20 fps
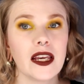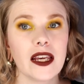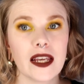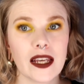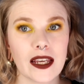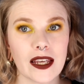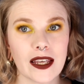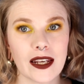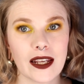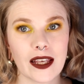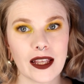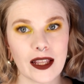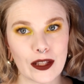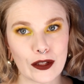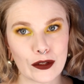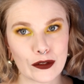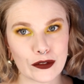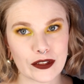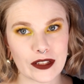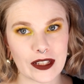It
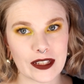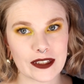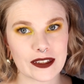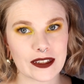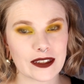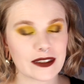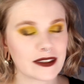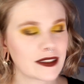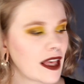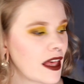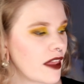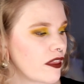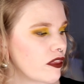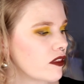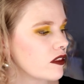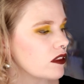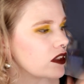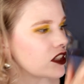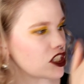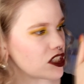looks like this and
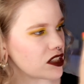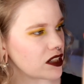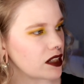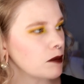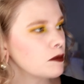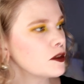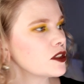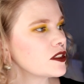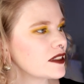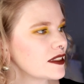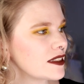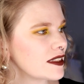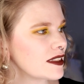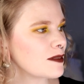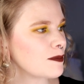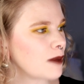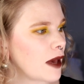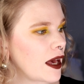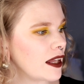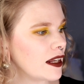the shimmers in this
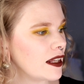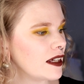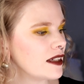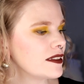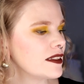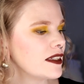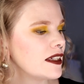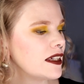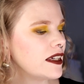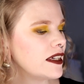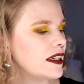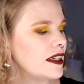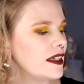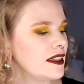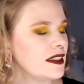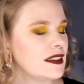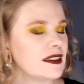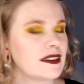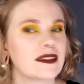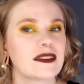palette
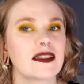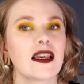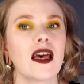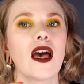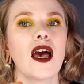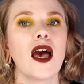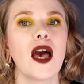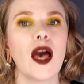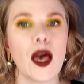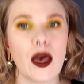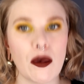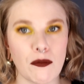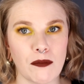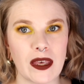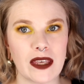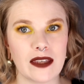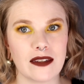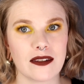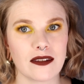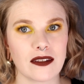is
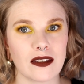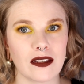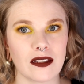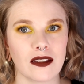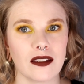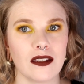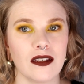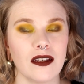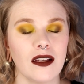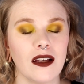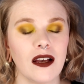amazing.